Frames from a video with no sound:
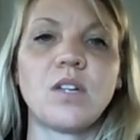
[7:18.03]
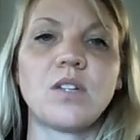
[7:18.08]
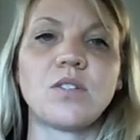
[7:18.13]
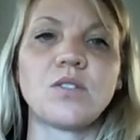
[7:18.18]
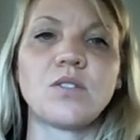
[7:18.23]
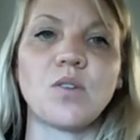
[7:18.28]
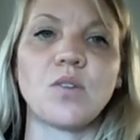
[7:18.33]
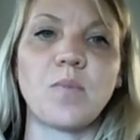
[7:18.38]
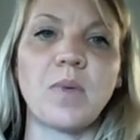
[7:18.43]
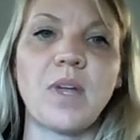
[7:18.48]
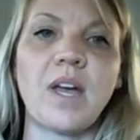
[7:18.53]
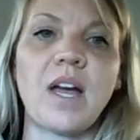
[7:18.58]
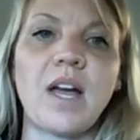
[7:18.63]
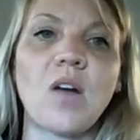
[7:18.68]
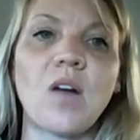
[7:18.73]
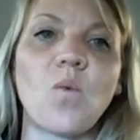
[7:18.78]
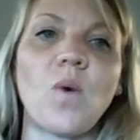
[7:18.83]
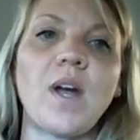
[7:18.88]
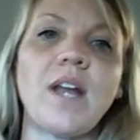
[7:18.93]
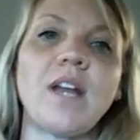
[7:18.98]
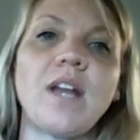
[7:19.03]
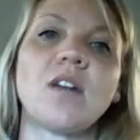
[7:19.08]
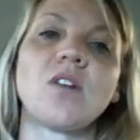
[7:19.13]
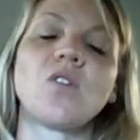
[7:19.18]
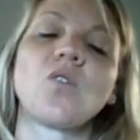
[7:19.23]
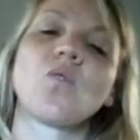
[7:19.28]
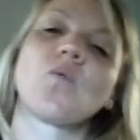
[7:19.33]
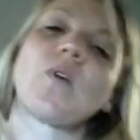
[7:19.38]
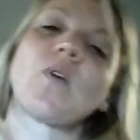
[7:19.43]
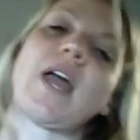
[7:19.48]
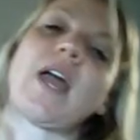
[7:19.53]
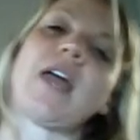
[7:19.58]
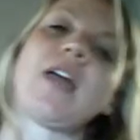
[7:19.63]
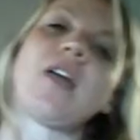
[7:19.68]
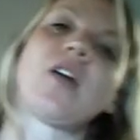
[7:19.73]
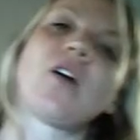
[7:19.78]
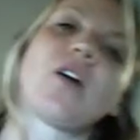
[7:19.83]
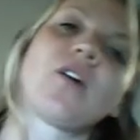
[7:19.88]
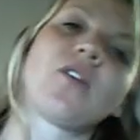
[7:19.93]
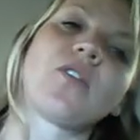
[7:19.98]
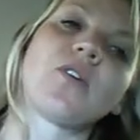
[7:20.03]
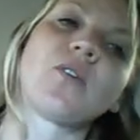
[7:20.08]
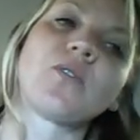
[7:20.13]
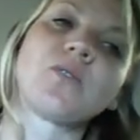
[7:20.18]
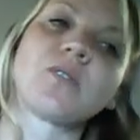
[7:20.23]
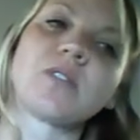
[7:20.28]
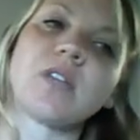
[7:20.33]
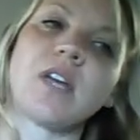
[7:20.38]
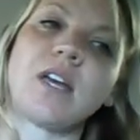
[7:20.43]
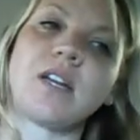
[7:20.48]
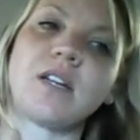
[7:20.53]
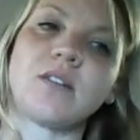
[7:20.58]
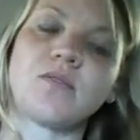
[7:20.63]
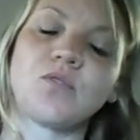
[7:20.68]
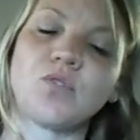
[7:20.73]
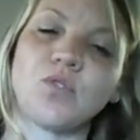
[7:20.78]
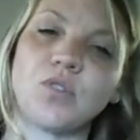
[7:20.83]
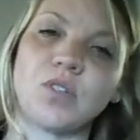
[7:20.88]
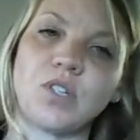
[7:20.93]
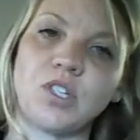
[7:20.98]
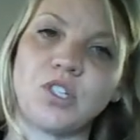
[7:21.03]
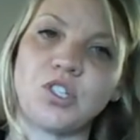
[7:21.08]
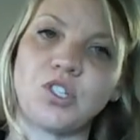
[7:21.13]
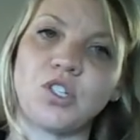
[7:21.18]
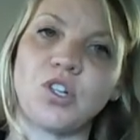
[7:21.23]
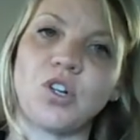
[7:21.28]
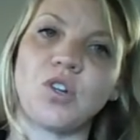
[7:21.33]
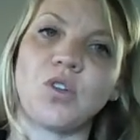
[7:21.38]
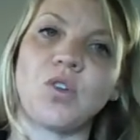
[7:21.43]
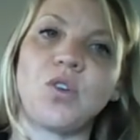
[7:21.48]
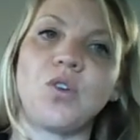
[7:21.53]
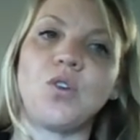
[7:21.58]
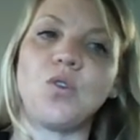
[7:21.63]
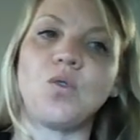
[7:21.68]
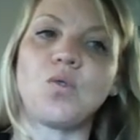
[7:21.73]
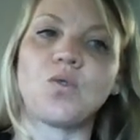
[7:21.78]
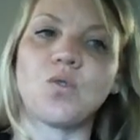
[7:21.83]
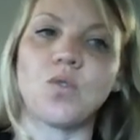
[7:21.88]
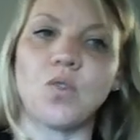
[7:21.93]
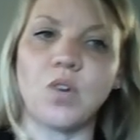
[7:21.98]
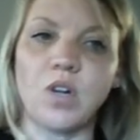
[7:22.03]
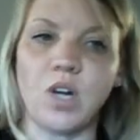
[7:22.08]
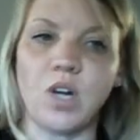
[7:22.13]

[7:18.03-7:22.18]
So black, white, and gray are those kind of traditional neutral